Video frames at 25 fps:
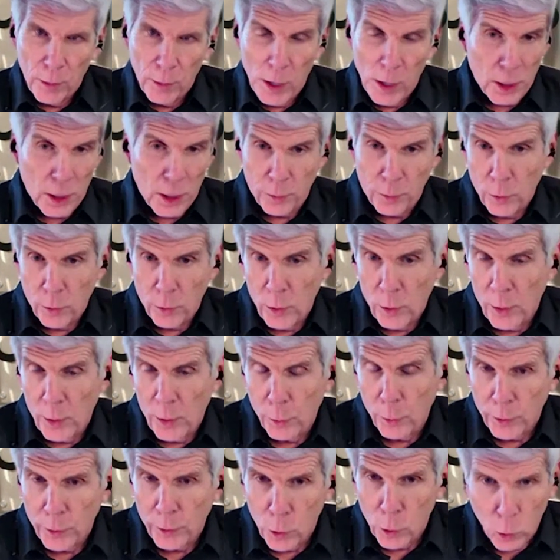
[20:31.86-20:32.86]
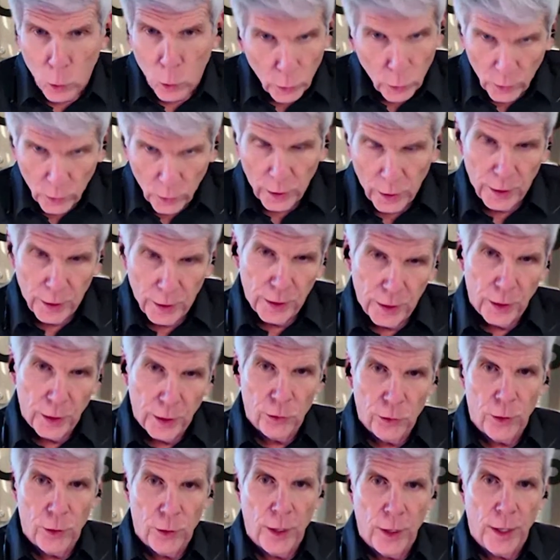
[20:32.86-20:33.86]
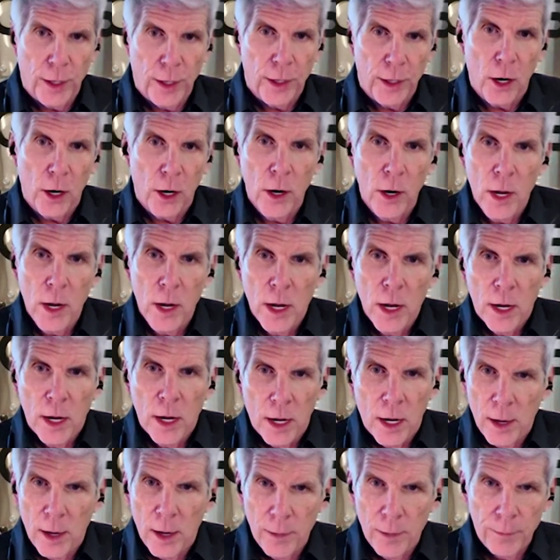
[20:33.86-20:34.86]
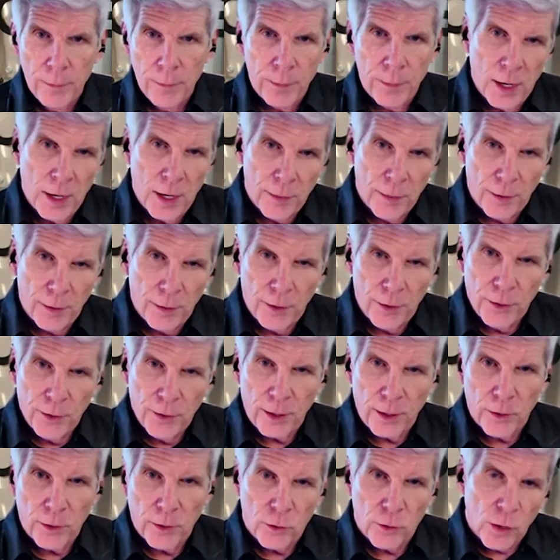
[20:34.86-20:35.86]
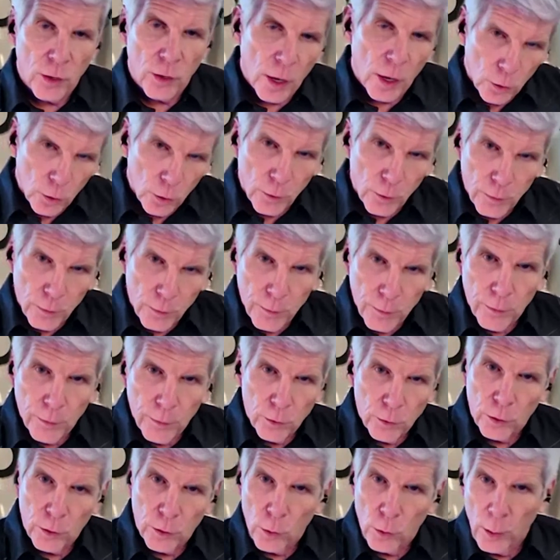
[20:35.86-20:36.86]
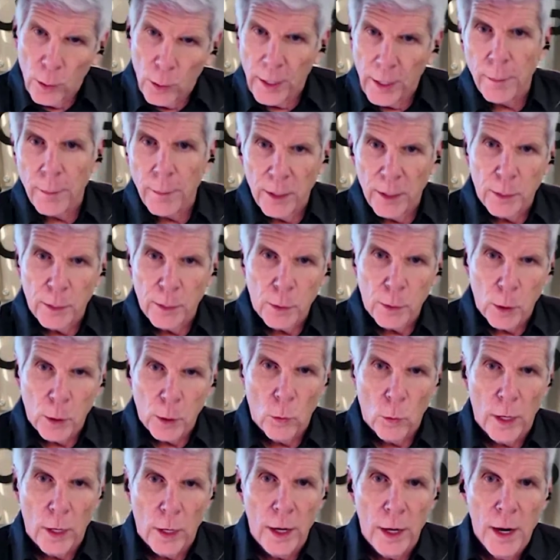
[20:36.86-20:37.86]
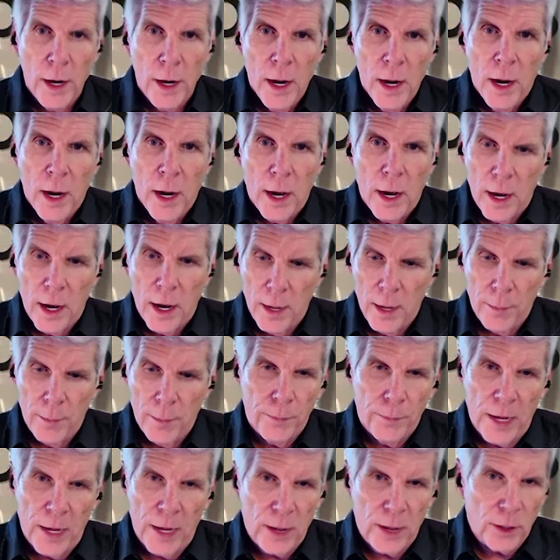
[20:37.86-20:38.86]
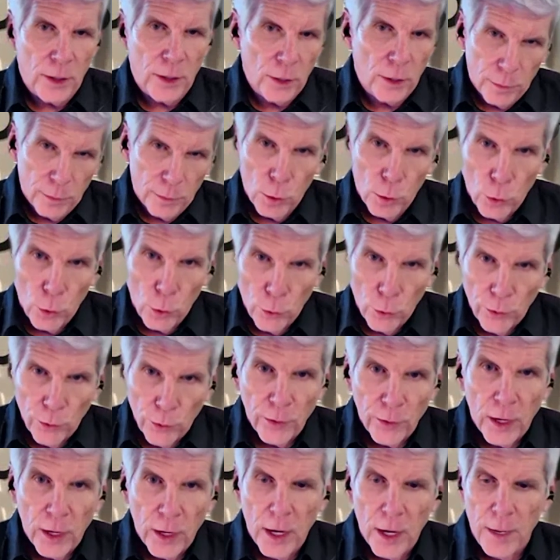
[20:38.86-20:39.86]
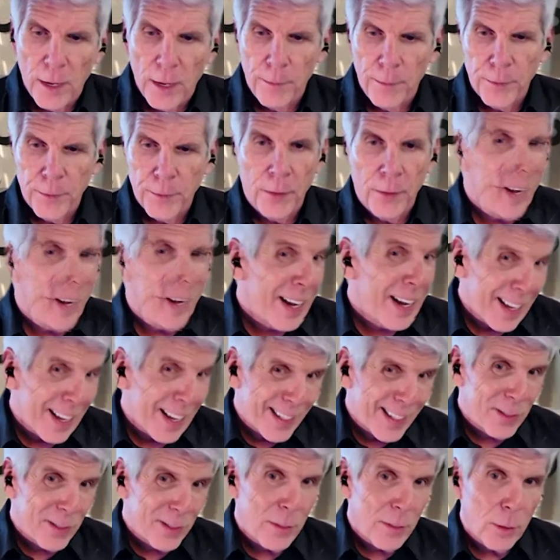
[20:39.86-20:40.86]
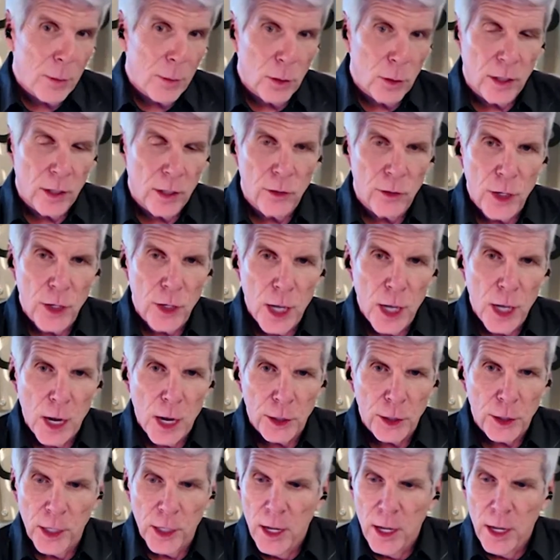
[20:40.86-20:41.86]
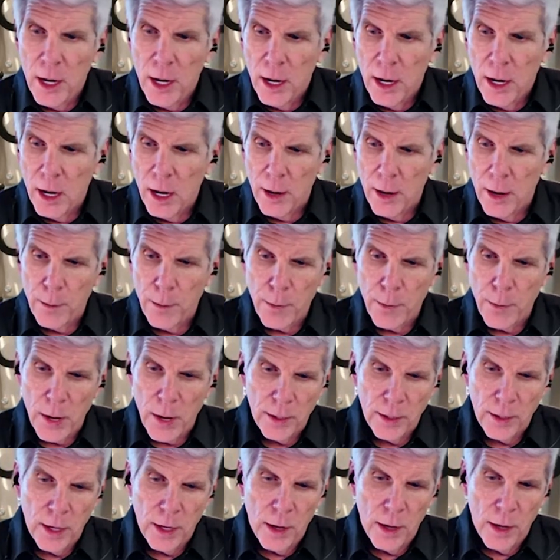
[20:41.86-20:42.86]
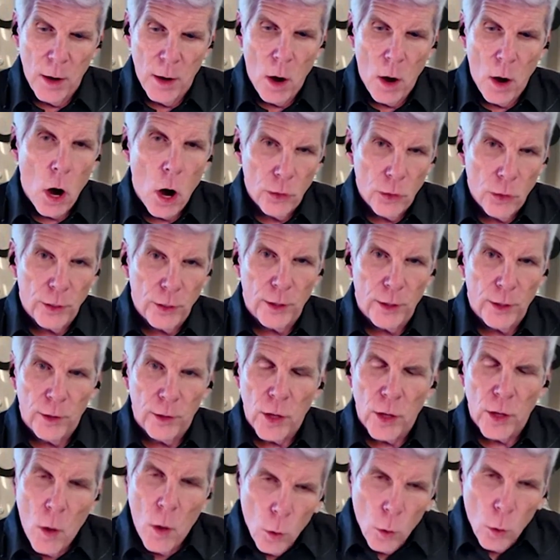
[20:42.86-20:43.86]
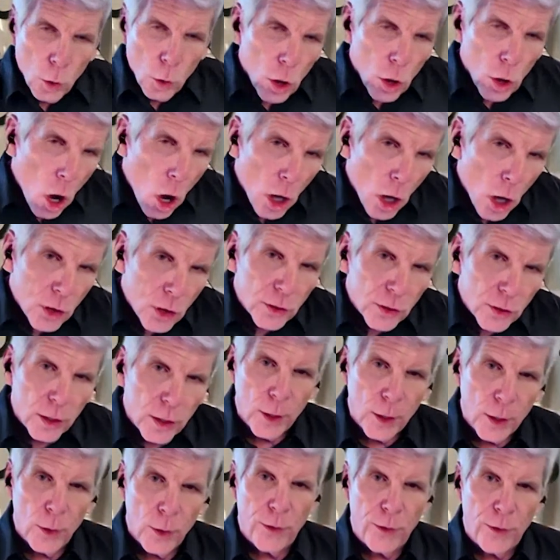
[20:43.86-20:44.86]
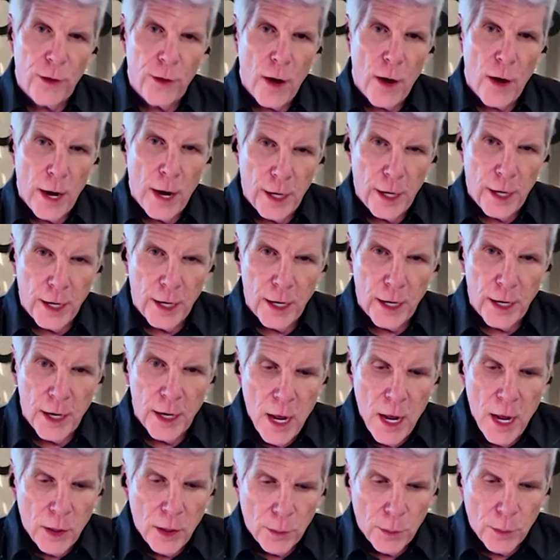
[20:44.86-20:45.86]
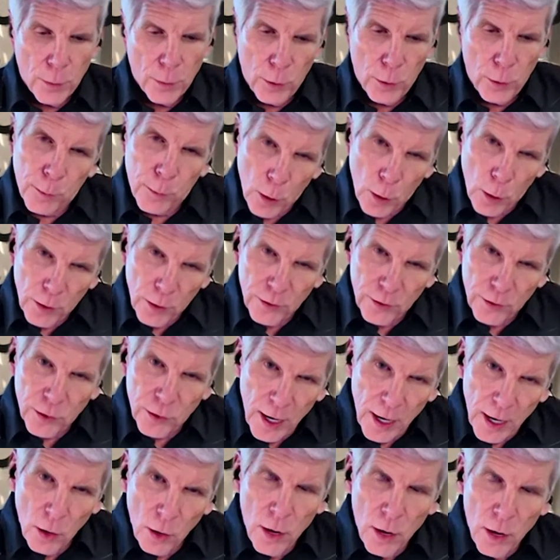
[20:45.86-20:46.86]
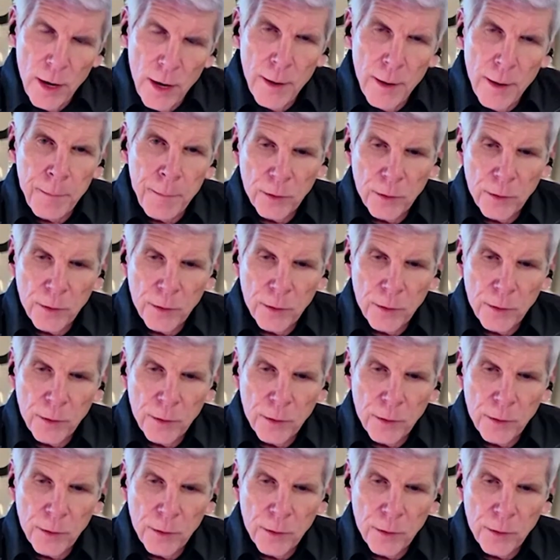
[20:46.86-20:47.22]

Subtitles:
we're actually, I think we're the only one in the industry right now. I think there's an OEM that's built one that doesn't move and that has that cyber sickness challenge. But ours is, we're constantly refining it to bring price down.